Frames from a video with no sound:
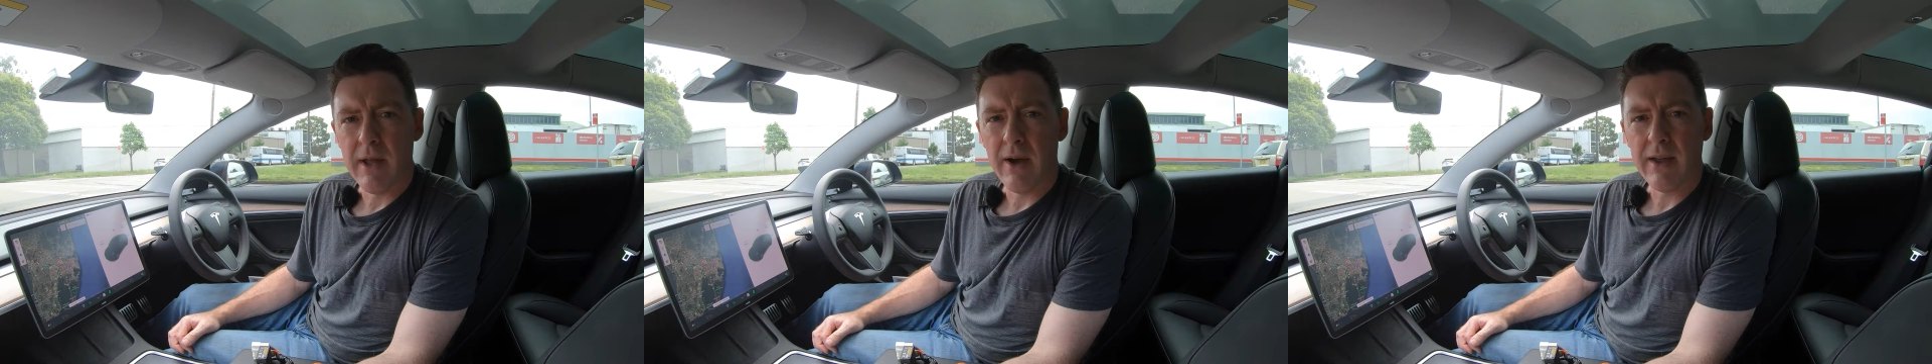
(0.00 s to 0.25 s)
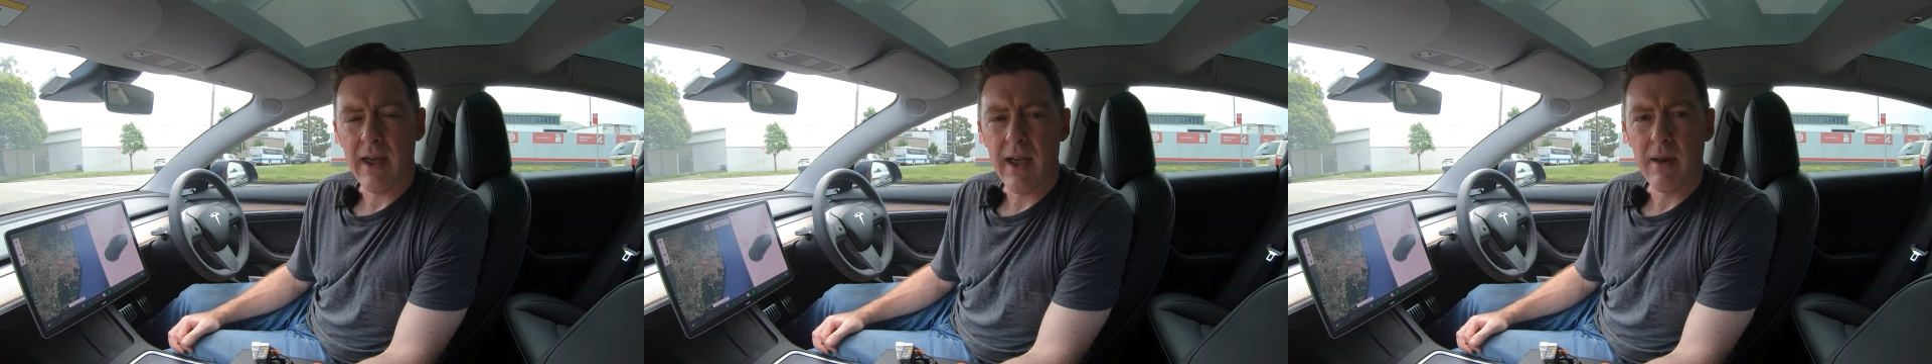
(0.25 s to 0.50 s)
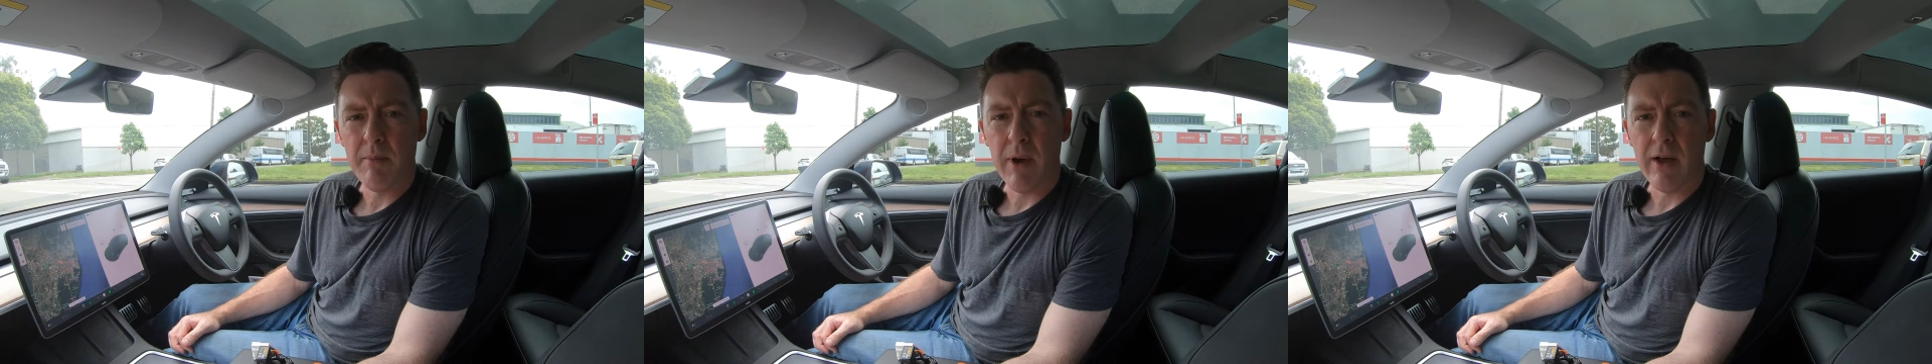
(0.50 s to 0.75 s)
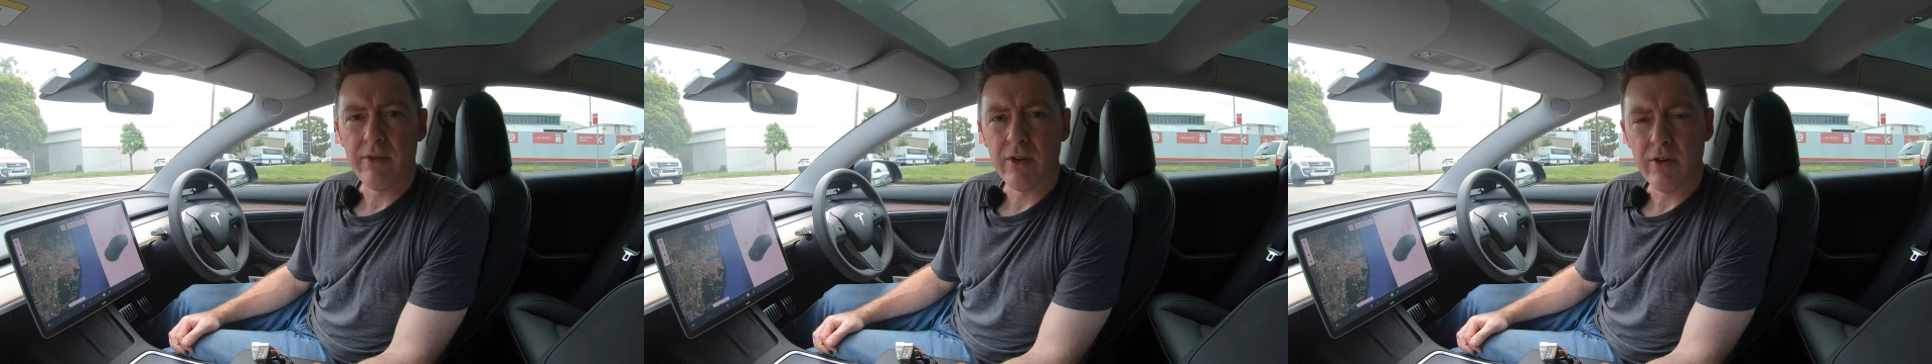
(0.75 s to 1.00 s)
Now CAN
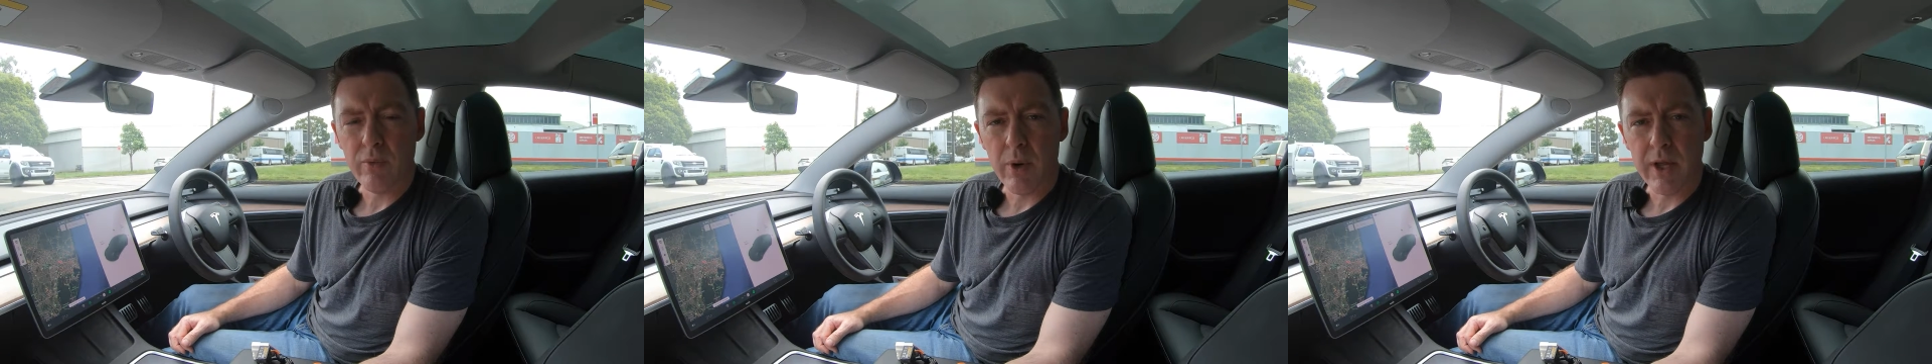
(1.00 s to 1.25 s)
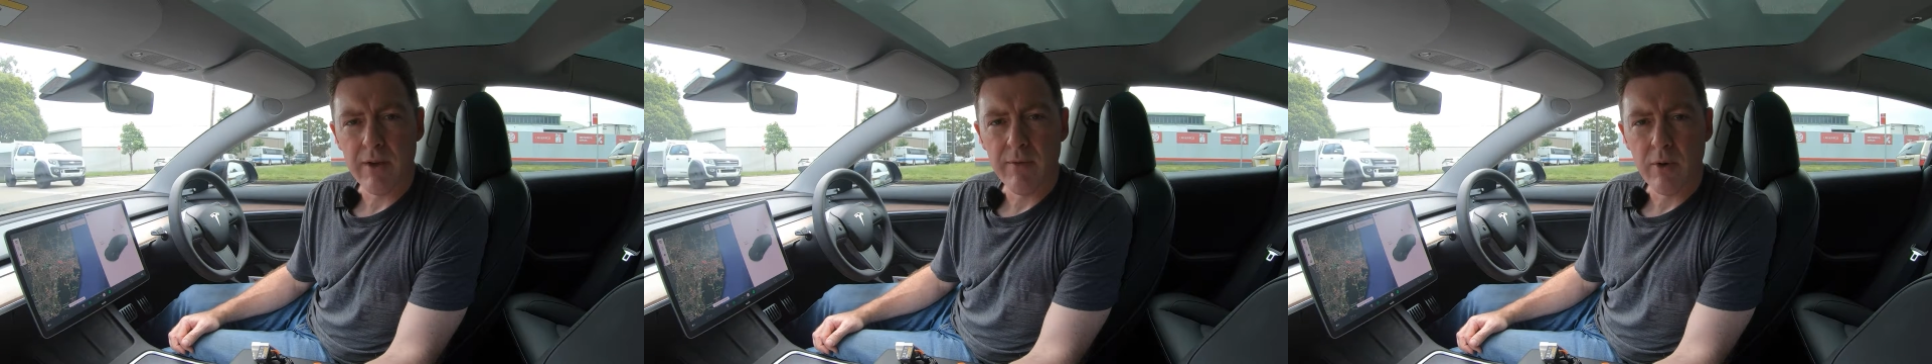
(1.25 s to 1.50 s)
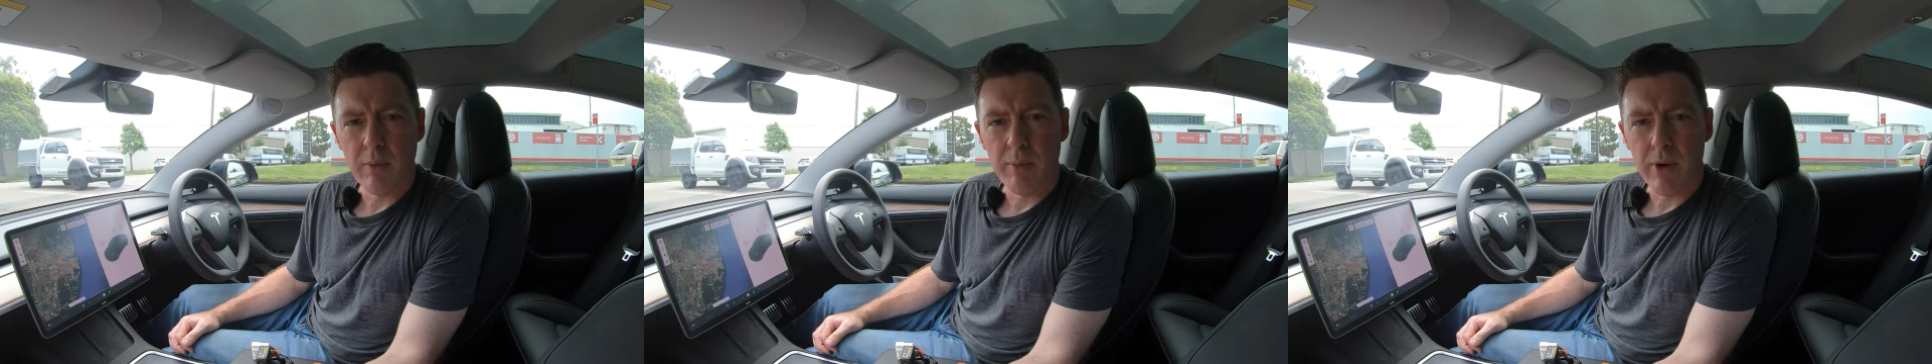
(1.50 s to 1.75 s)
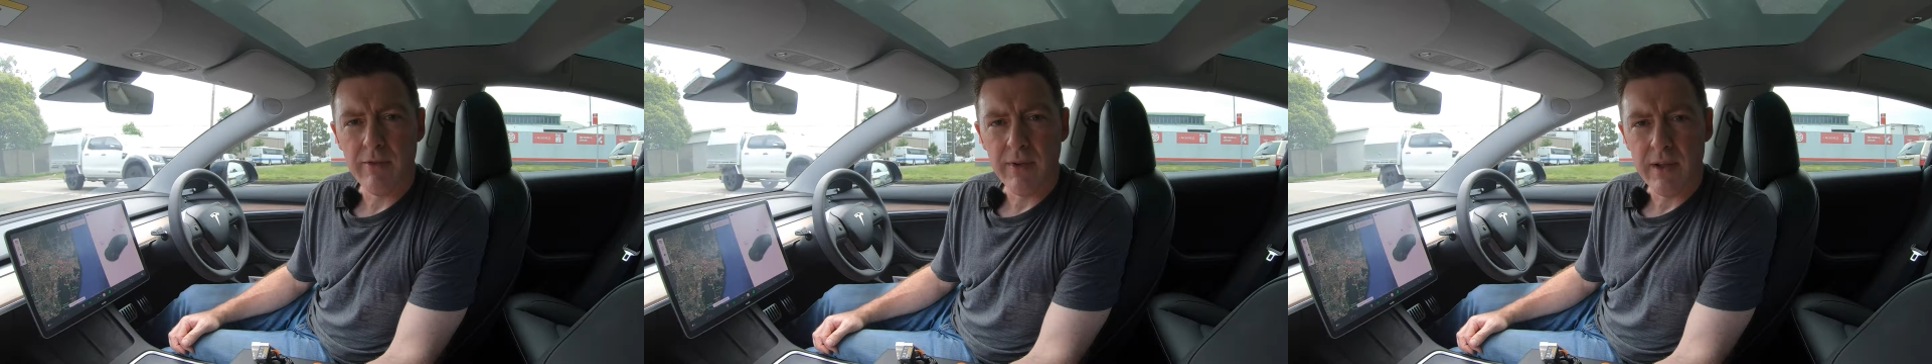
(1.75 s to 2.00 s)
bus, I just want to give you a brief